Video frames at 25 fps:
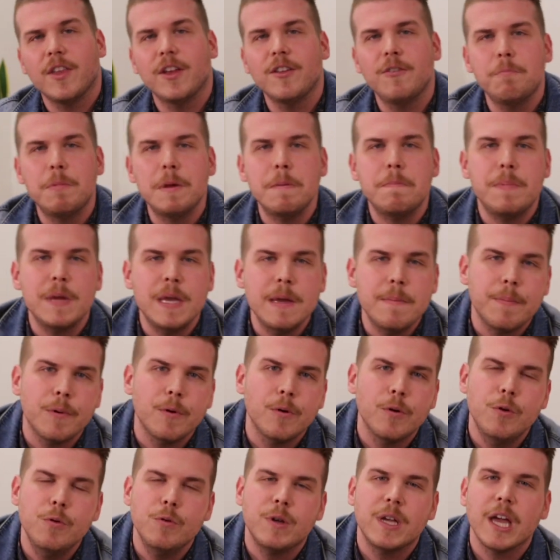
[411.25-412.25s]
let's be
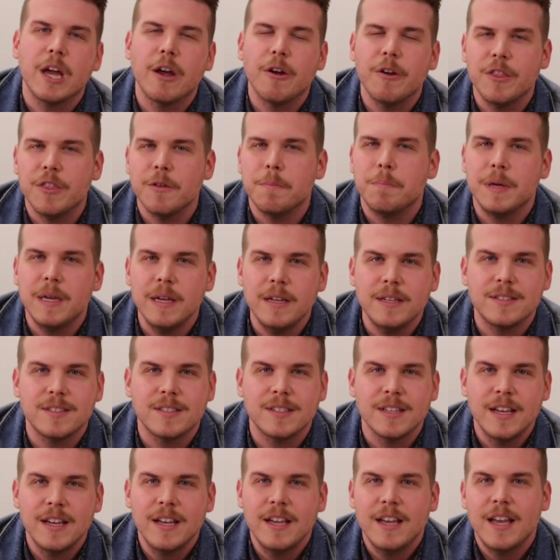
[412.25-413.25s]
people who carry the peace